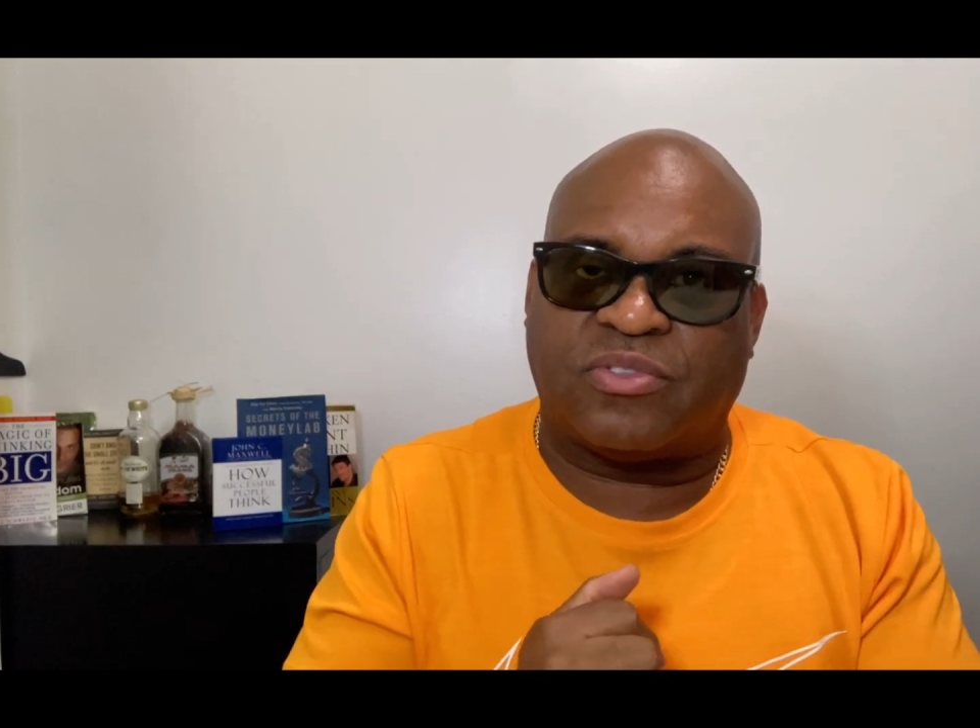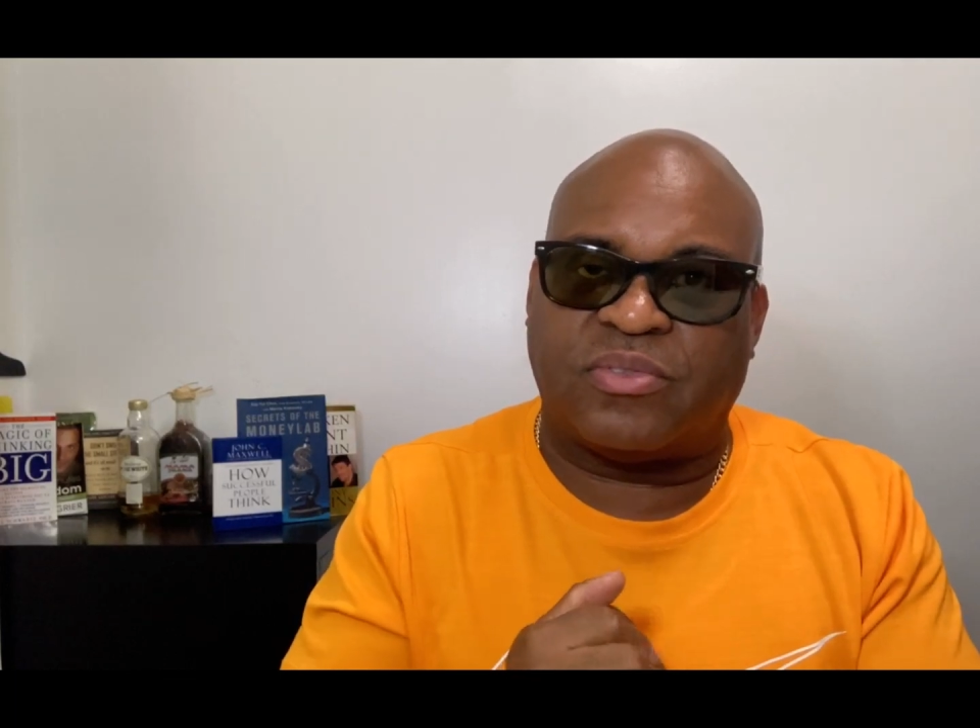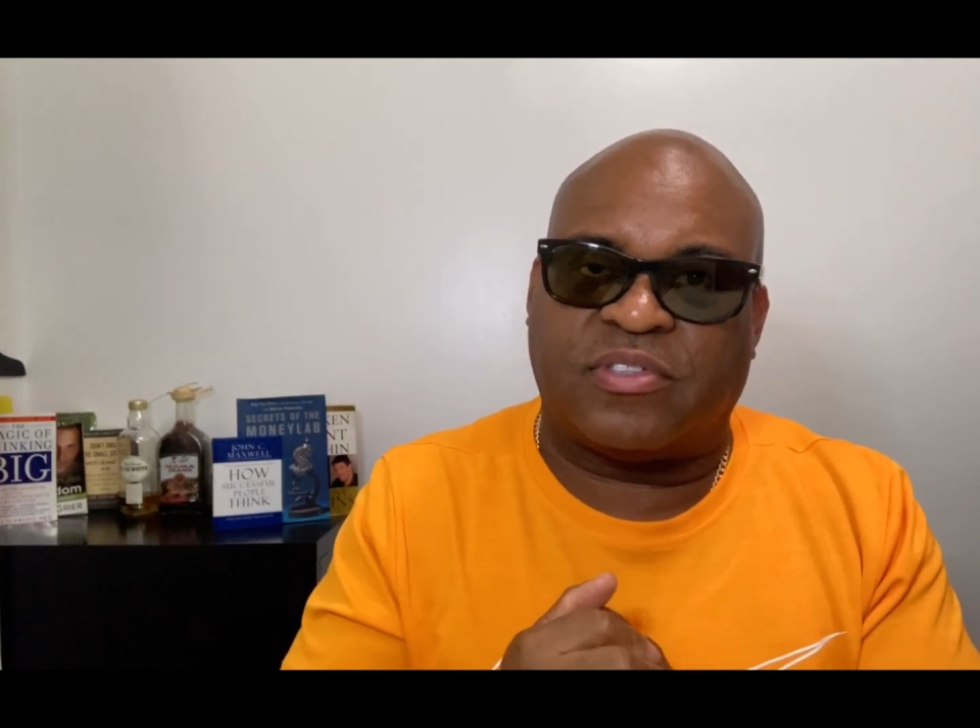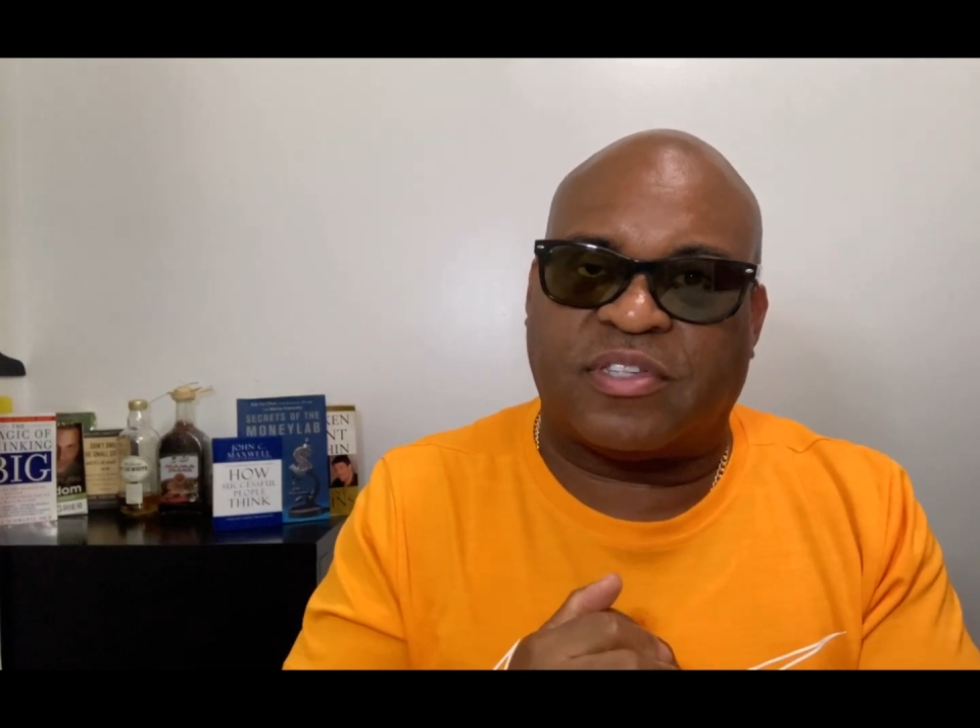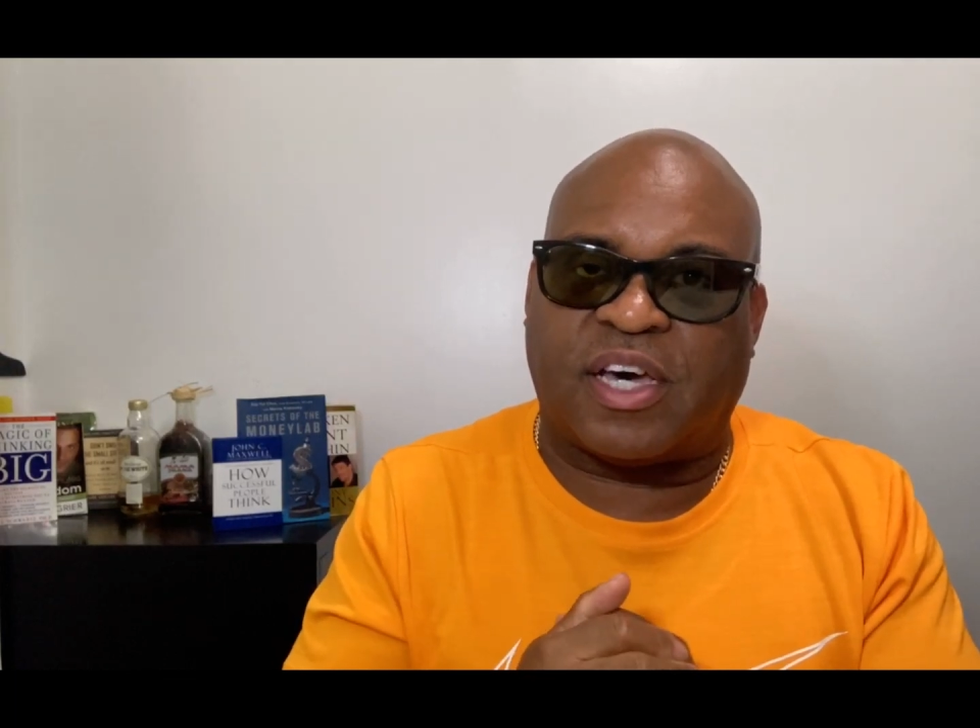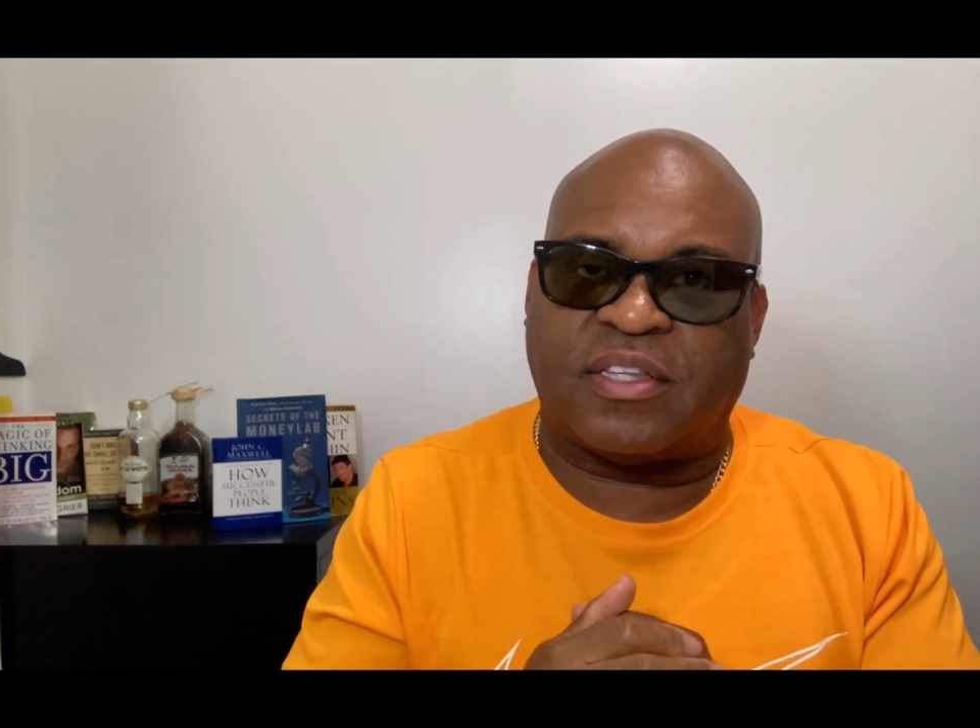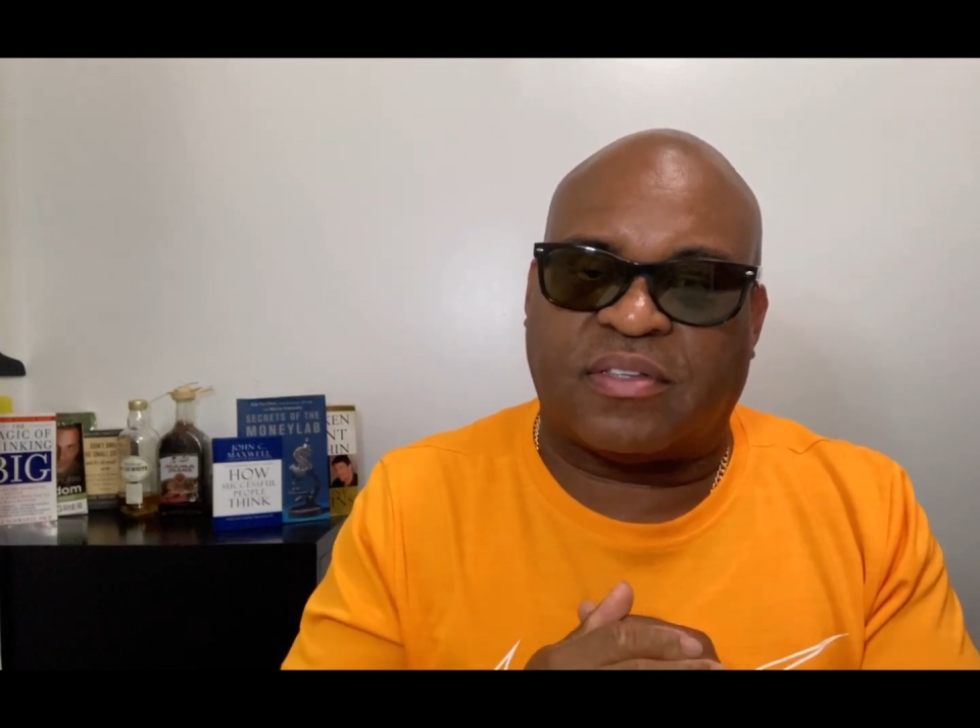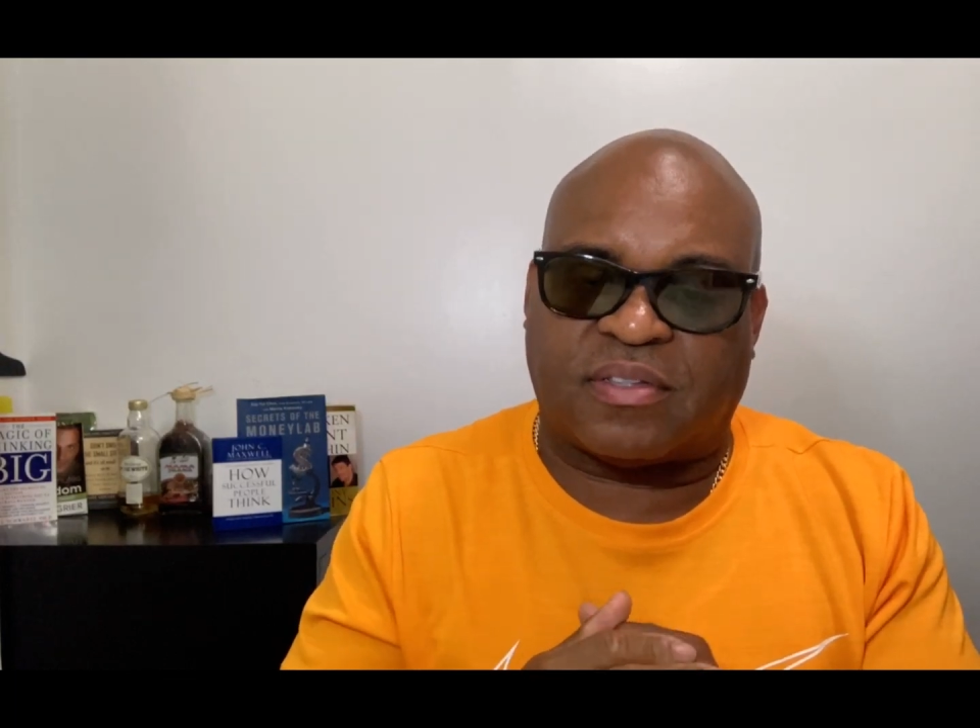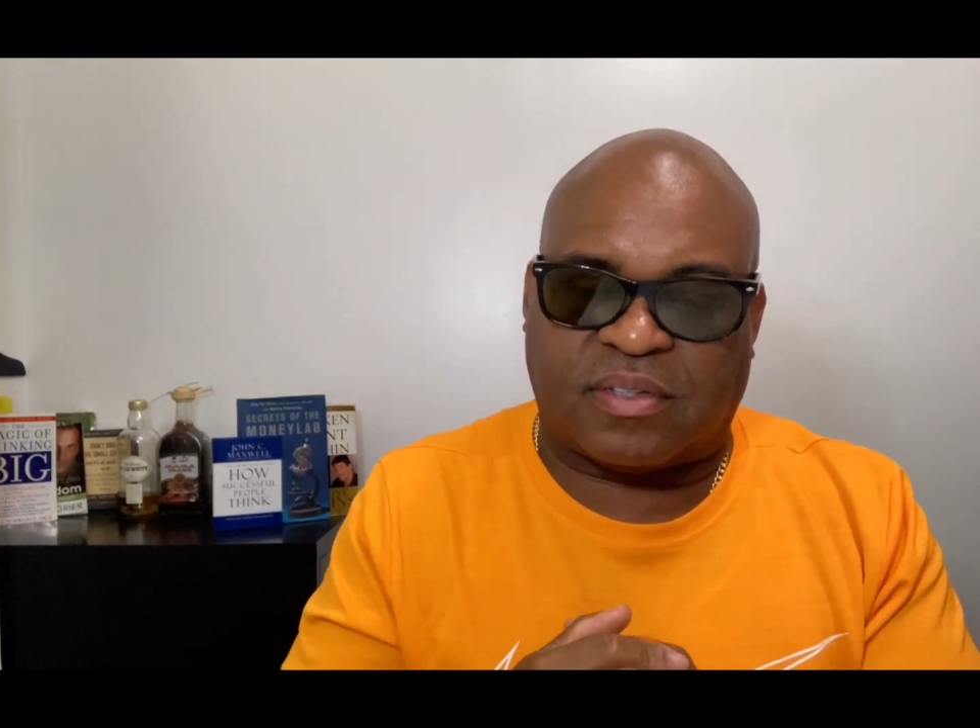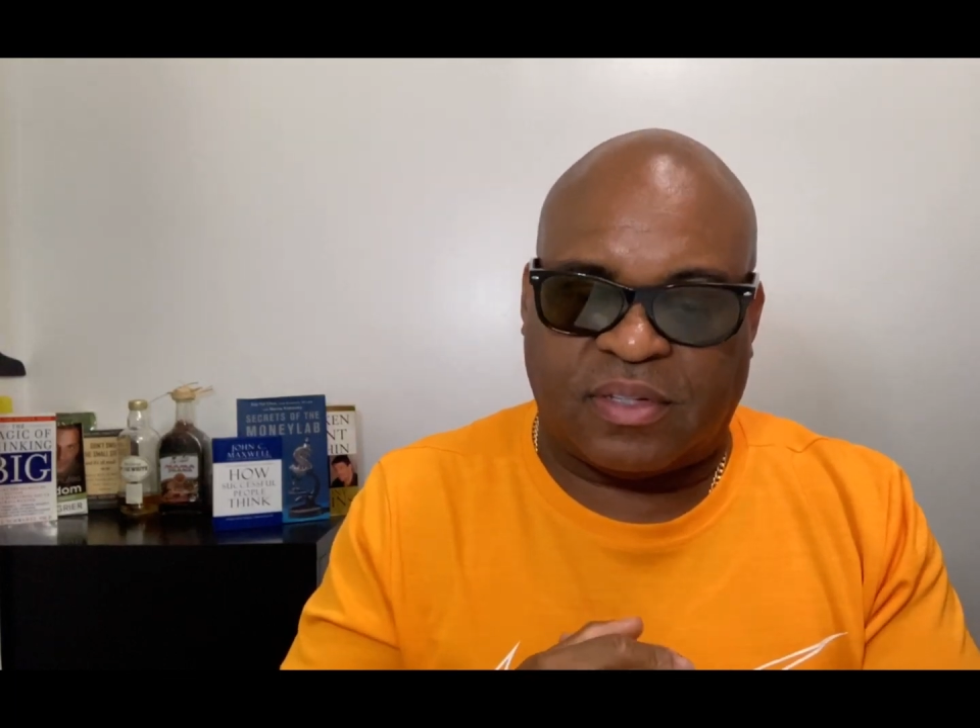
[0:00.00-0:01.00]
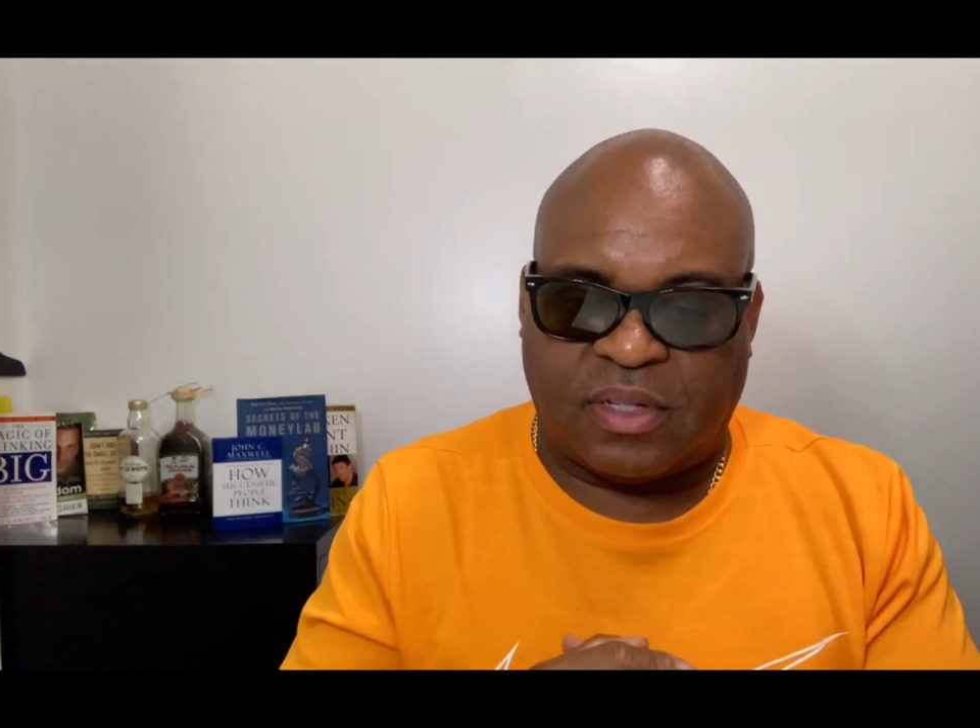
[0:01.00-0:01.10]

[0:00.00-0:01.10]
too tight.